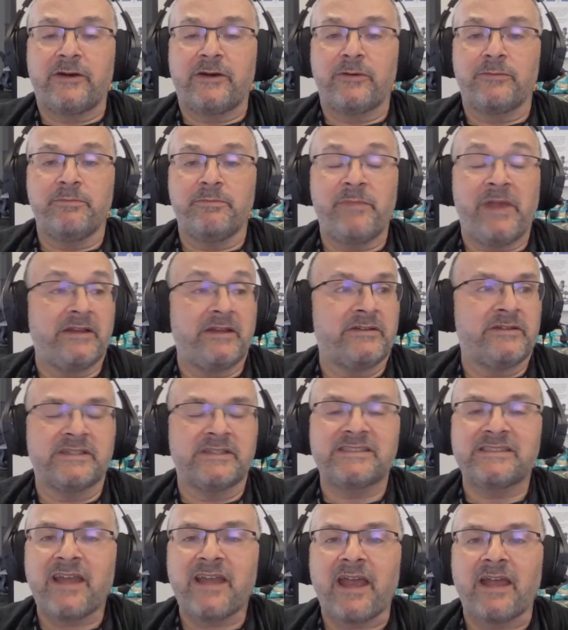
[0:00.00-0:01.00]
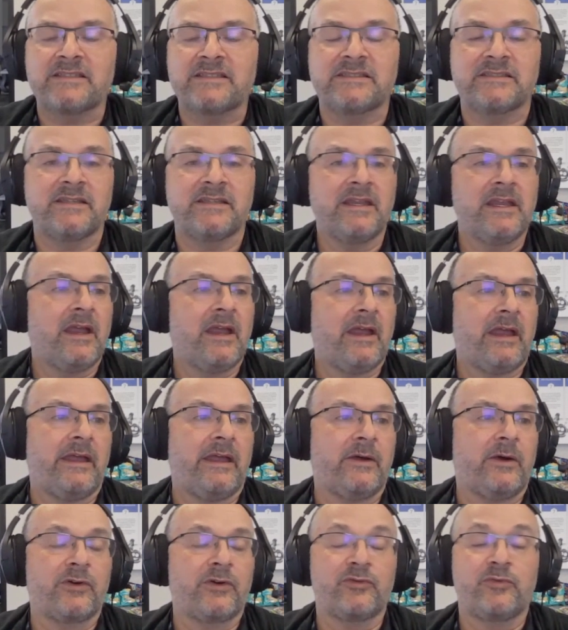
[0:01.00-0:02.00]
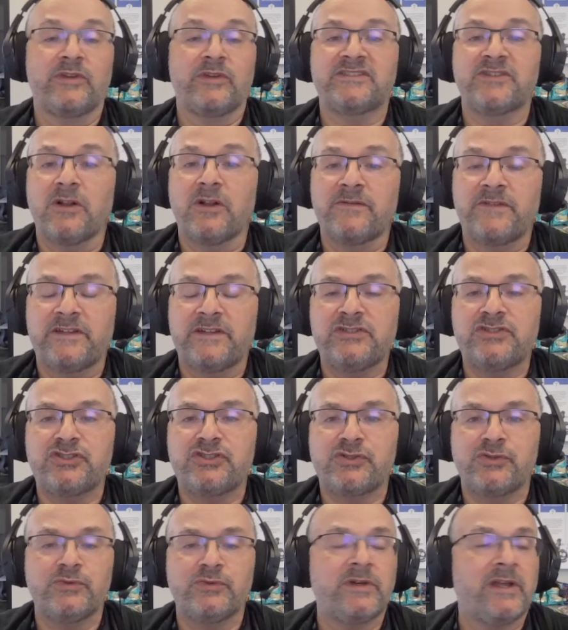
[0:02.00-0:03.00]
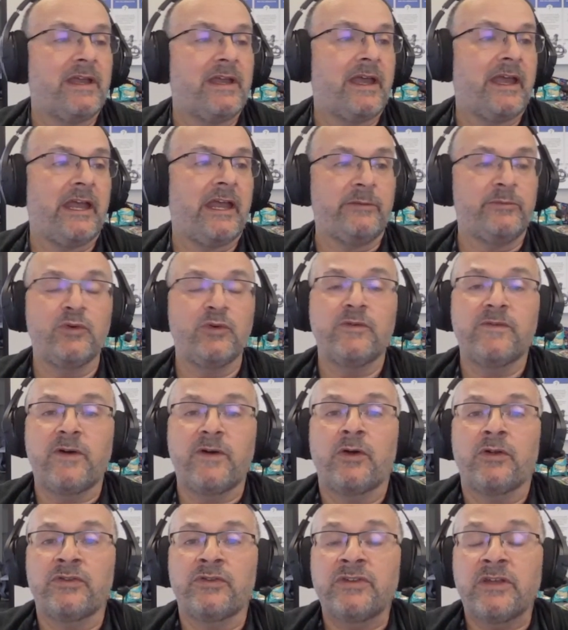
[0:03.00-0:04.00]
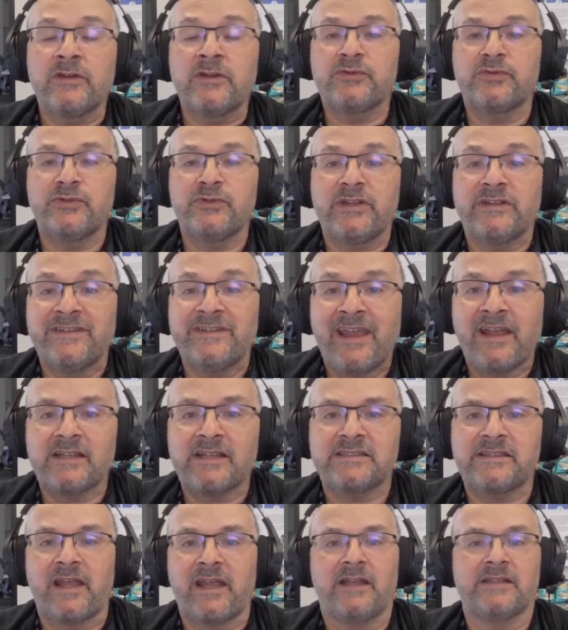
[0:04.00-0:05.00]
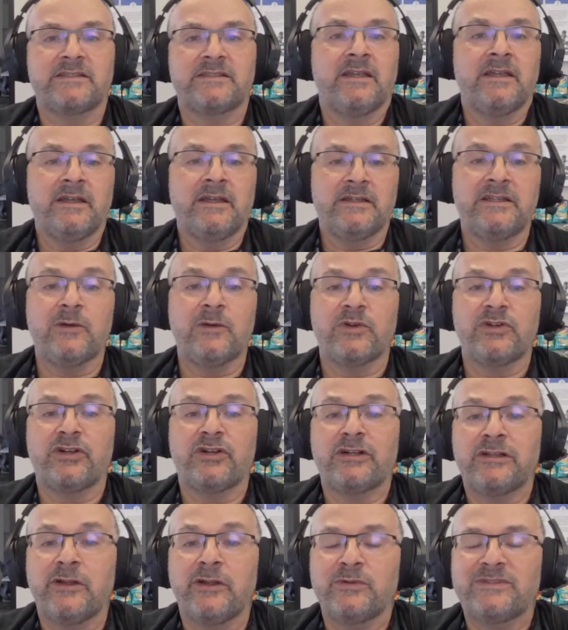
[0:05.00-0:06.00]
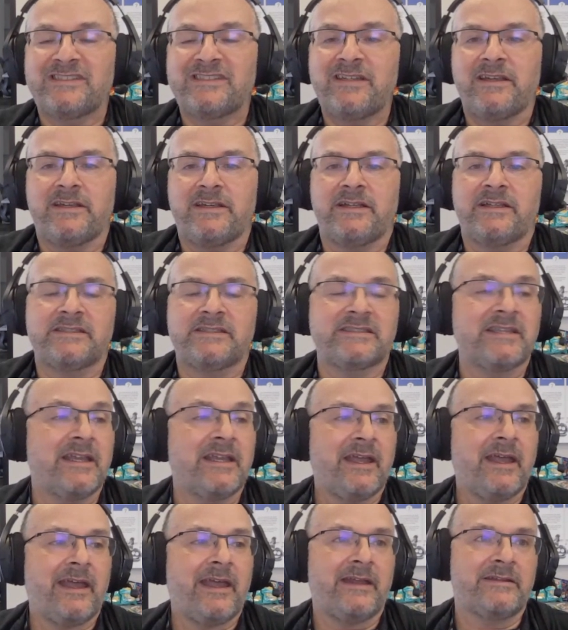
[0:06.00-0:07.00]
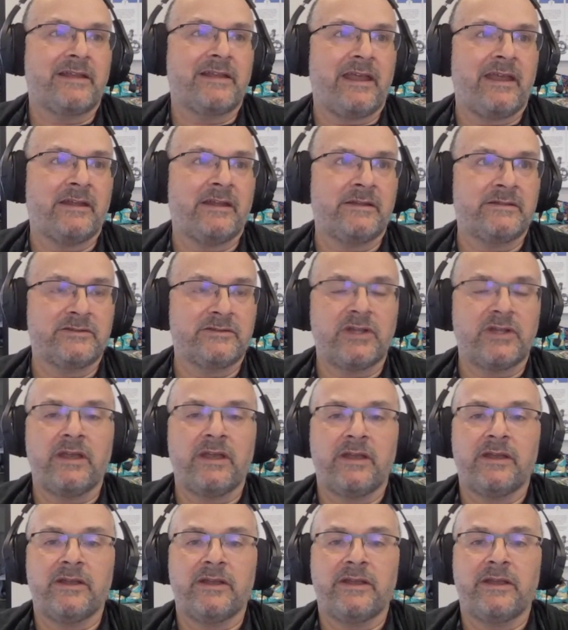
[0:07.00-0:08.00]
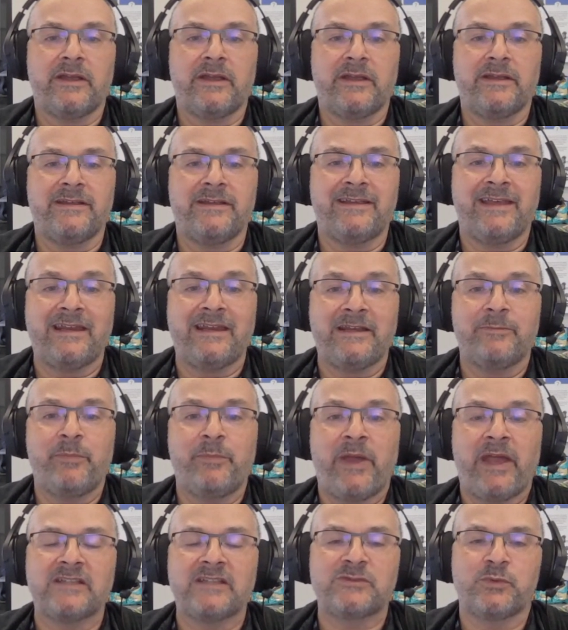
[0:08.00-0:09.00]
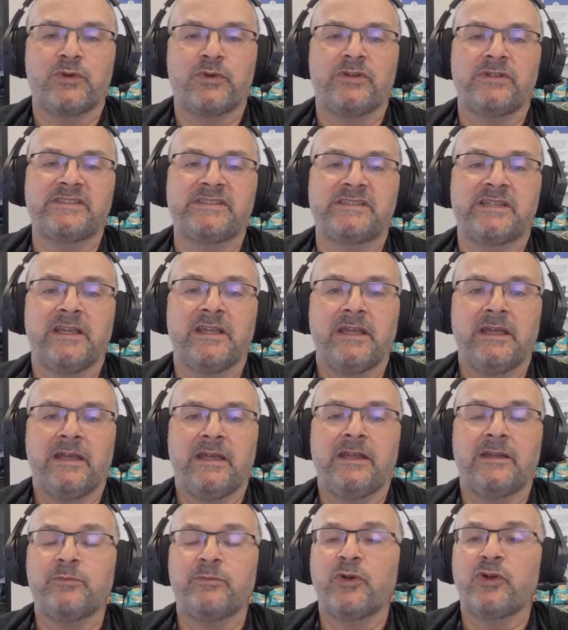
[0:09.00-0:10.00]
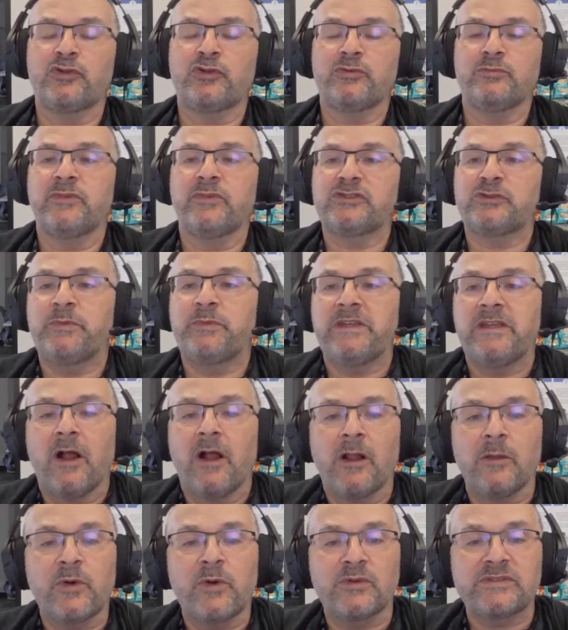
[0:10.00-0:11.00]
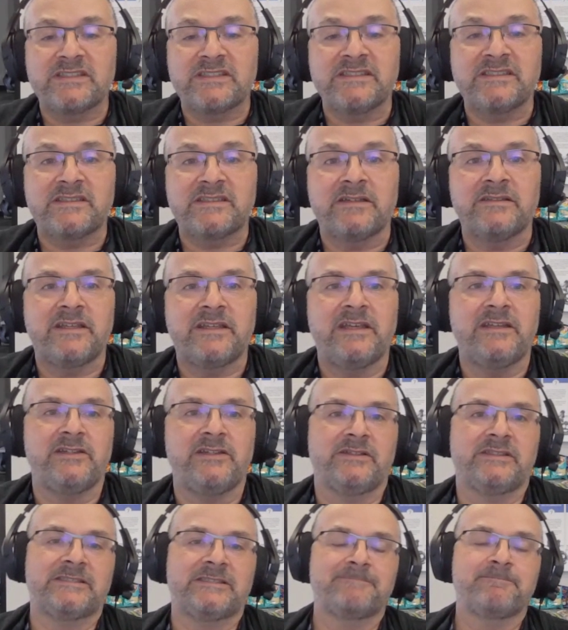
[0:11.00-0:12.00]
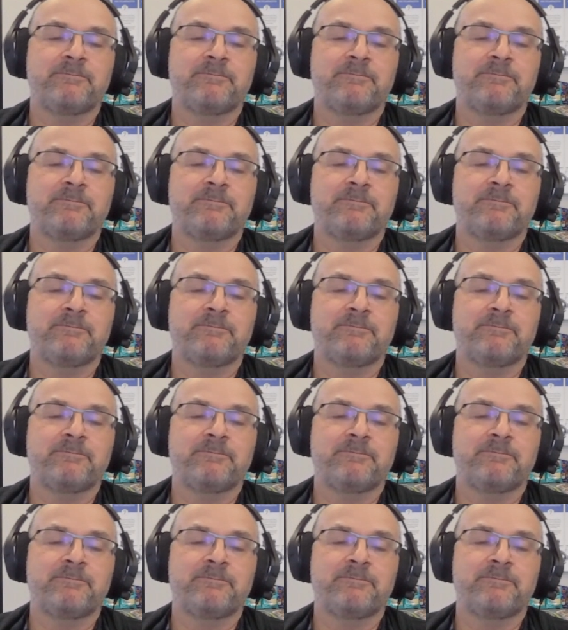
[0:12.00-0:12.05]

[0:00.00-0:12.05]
maintenance tasks or resolve an issue and move on to the next task. They want to close tickets, and getting passwords, it must be almost instantaneous.